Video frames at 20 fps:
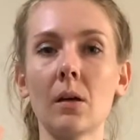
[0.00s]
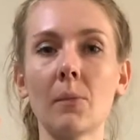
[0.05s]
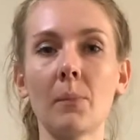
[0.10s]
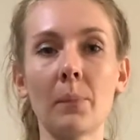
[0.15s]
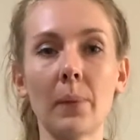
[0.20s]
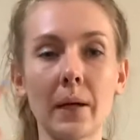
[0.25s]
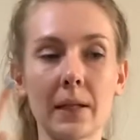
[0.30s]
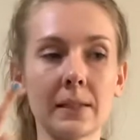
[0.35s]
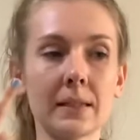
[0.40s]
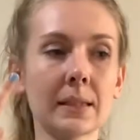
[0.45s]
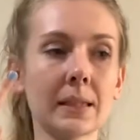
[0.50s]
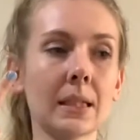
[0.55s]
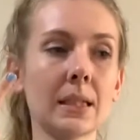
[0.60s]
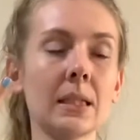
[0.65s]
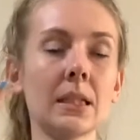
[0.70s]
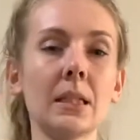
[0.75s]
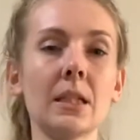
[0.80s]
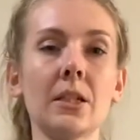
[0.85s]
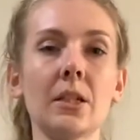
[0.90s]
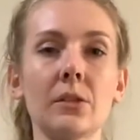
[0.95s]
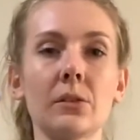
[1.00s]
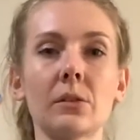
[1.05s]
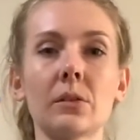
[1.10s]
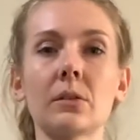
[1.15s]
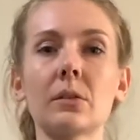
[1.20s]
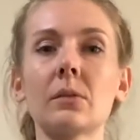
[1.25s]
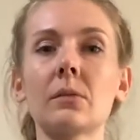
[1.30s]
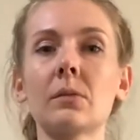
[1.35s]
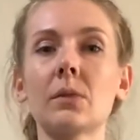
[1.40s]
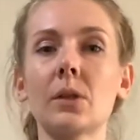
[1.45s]
Past
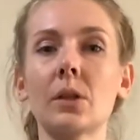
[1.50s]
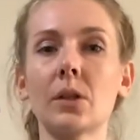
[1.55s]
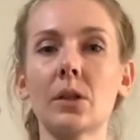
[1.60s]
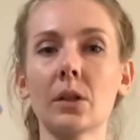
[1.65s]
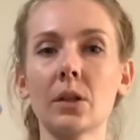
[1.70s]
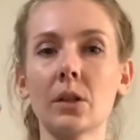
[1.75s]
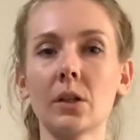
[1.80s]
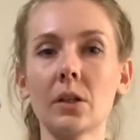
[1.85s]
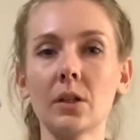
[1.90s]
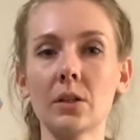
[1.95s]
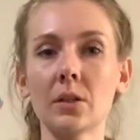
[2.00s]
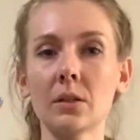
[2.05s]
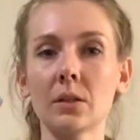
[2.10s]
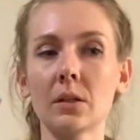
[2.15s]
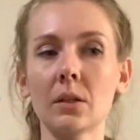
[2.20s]
continuous, good.